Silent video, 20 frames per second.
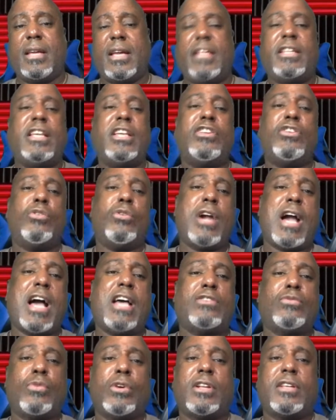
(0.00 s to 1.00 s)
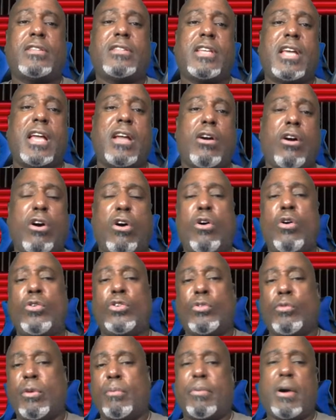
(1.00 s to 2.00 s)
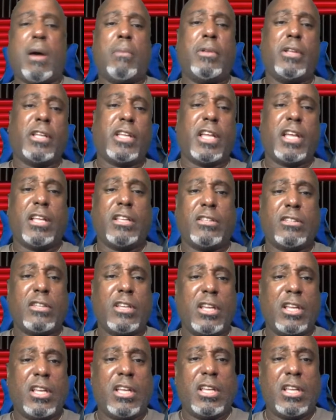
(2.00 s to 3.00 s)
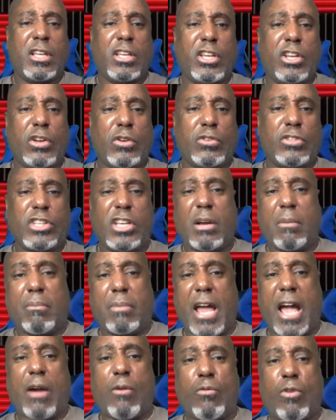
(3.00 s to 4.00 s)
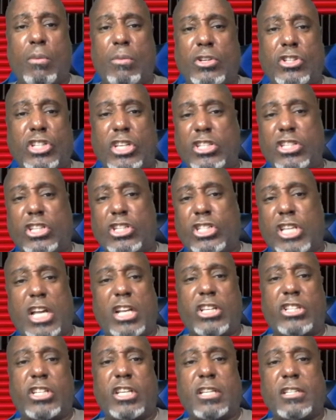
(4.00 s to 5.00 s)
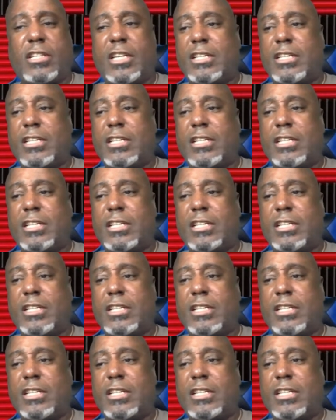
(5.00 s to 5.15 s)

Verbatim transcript: And then you guys want to say, oh, the Republicans, you know, see a black woman, she's intelligent.